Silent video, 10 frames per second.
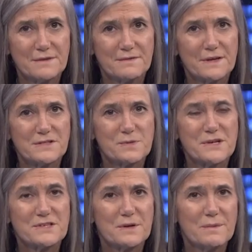Vice
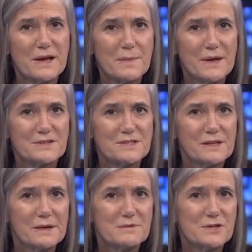President Mike Pence
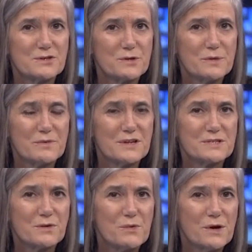claimed Honduran
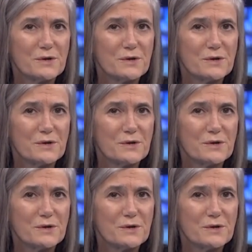President Juan